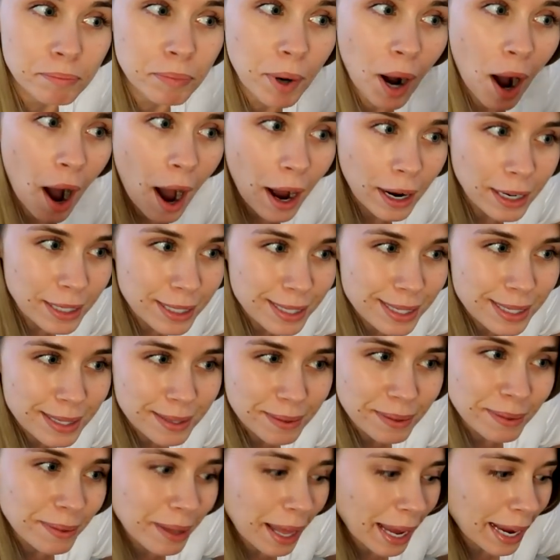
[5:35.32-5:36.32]

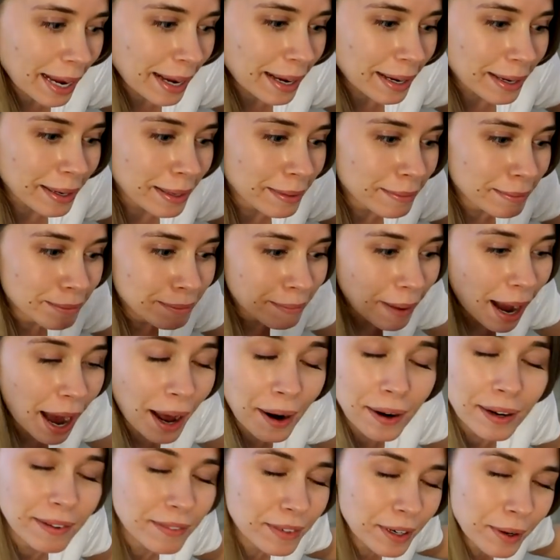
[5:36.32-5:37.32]
box, like,
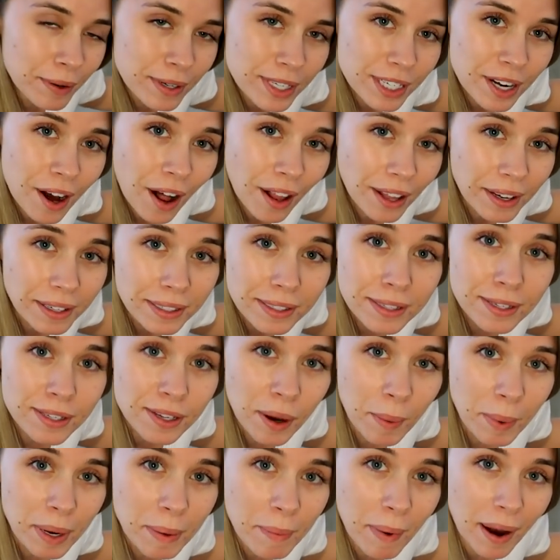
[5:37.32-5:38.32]
I don't even know what to call it,
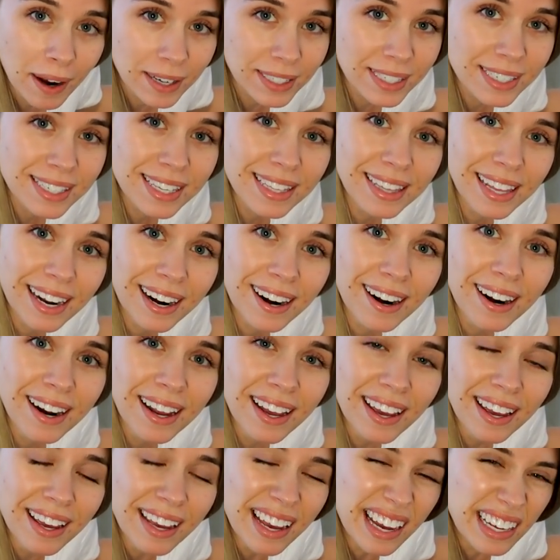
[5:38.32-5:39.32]
so many boxes in there,
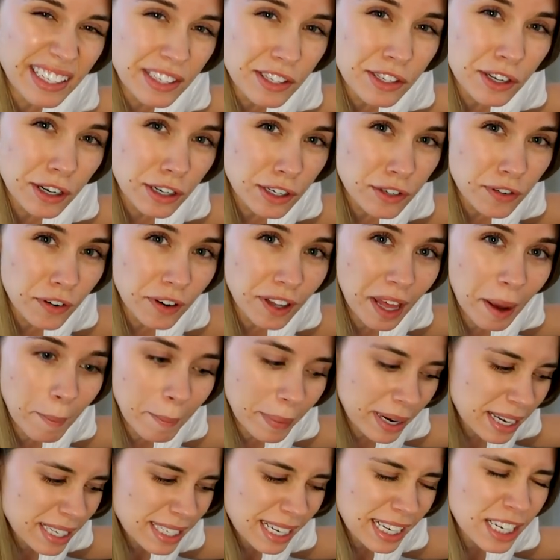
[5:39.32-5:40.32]
and search for them,
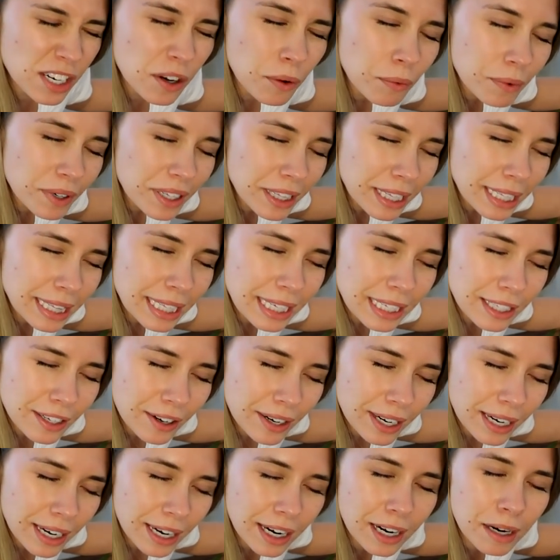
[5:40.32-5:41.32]
because I don't really think
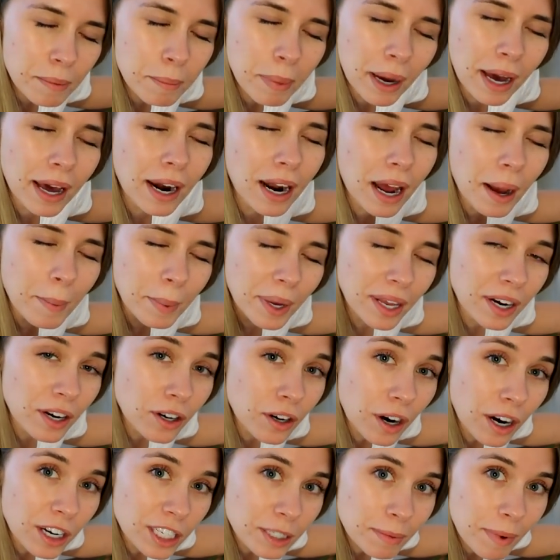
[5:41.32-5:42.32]
they're in here, but I'm gonna
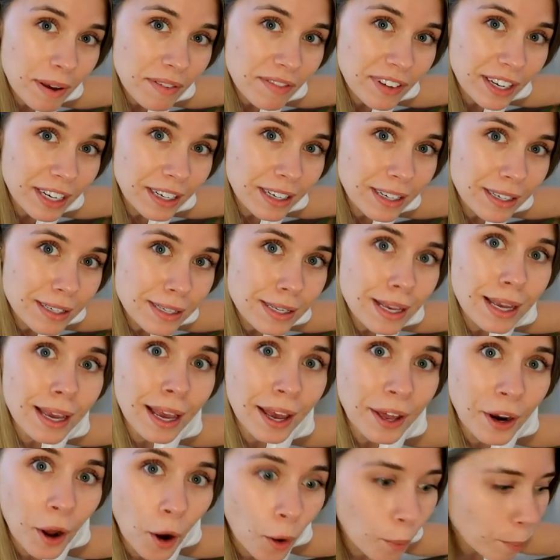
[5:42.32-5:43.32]
cross my fingers and